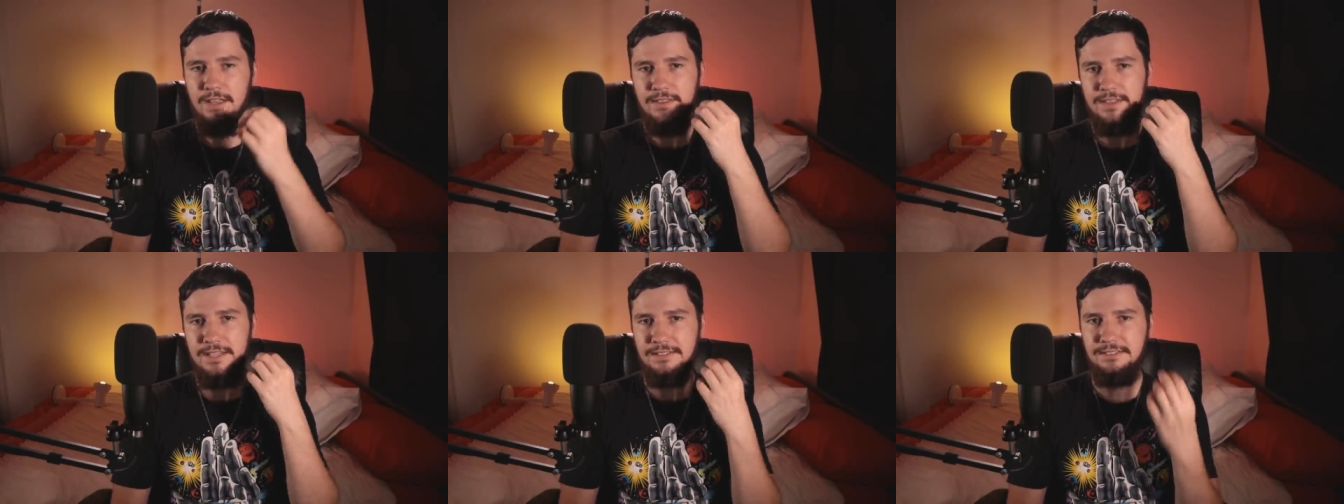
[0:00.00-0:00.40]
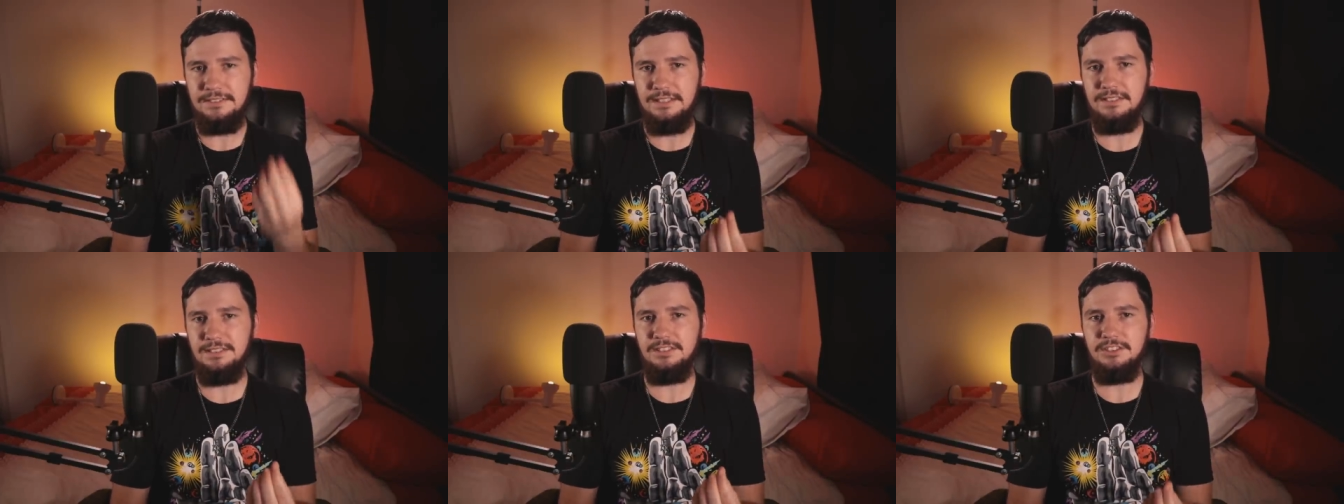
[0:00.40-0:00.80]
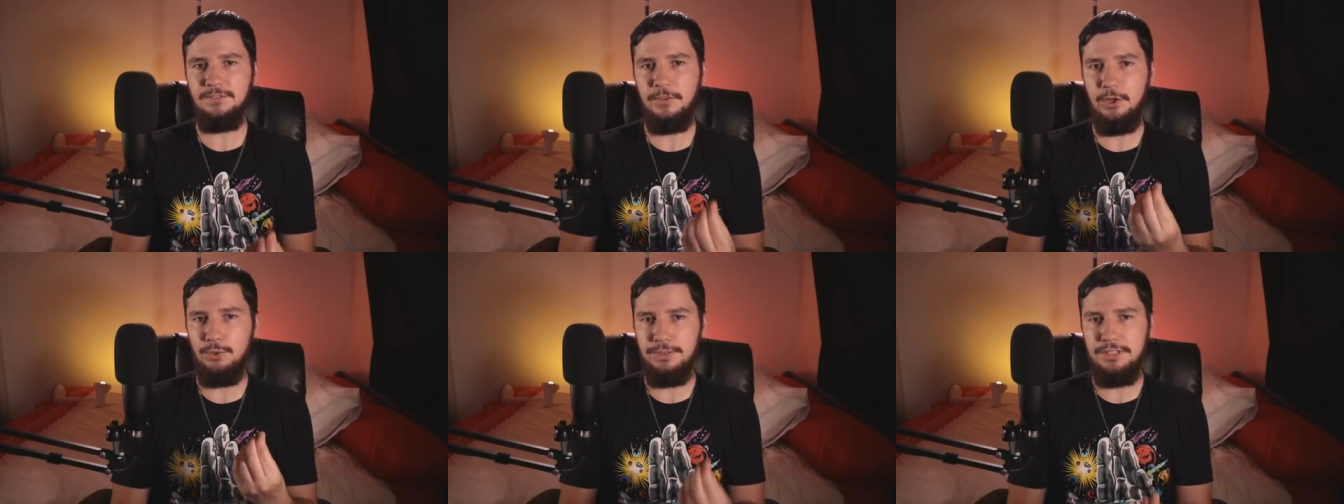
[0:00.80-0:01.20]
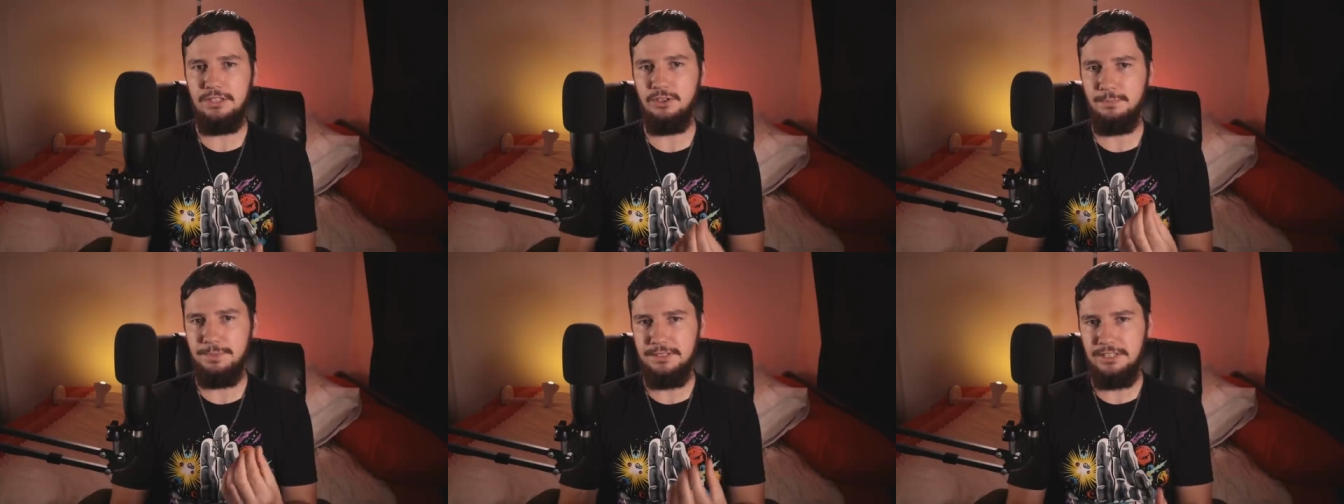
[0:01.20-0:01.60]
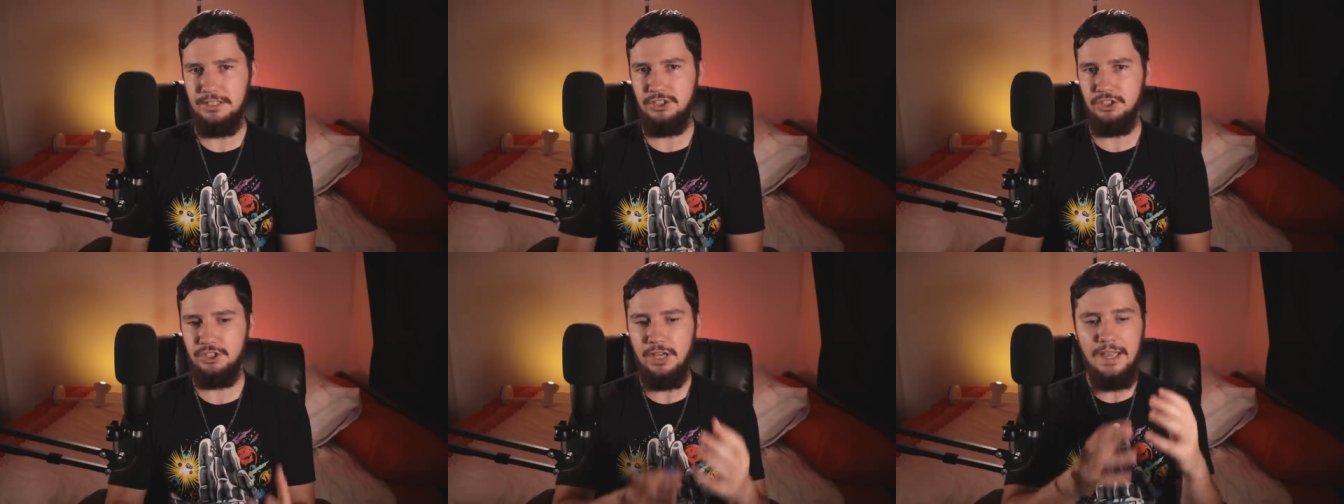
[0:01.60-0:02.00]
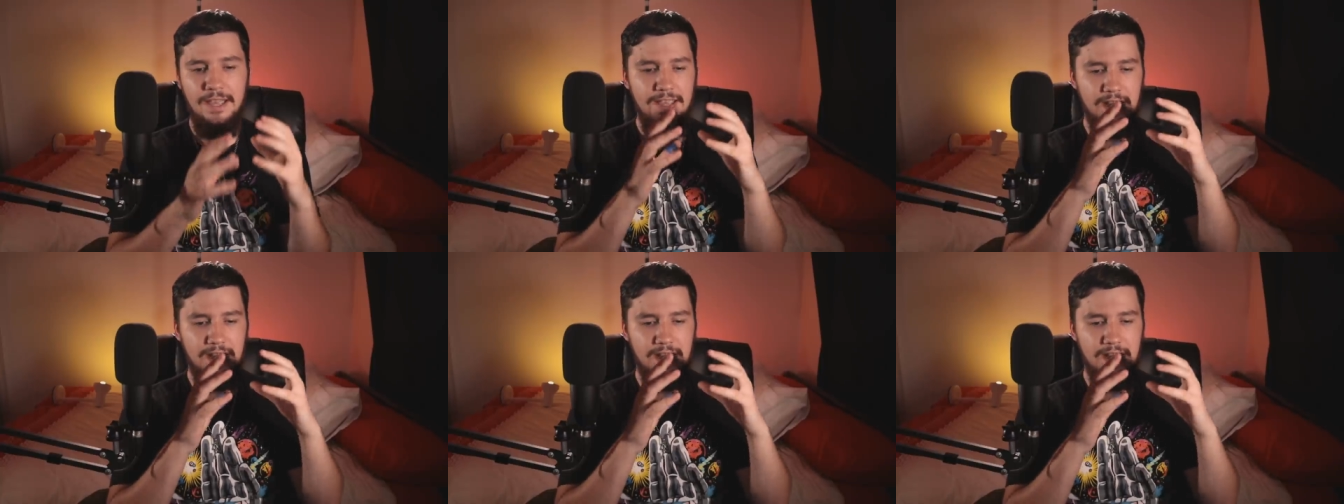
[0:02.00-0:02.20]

the existence of healthy competition